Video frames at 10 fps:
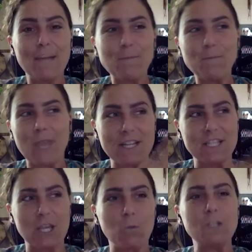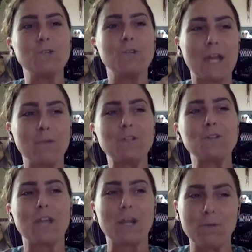And it's like we do that and we
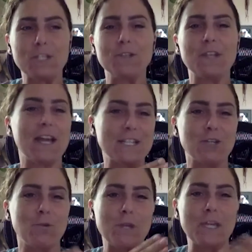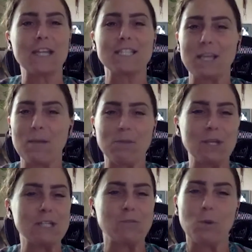do that and we do that until we get to that
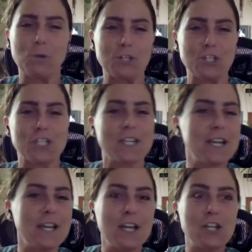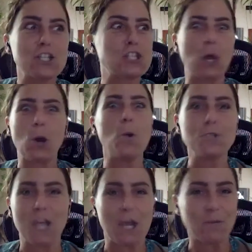place where we're just so
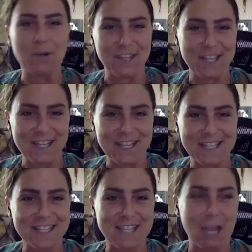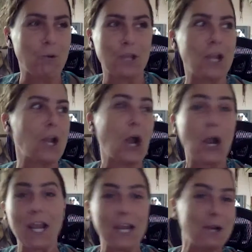done with it that we're like, all
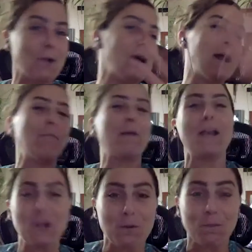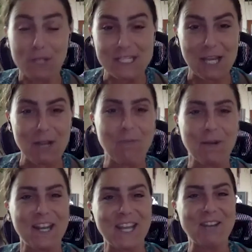right, you know what? I'm not here to please
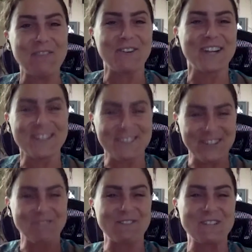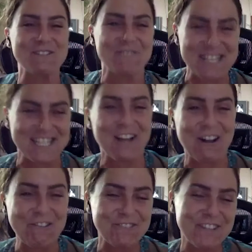anybody anymore. I'm here to please myself.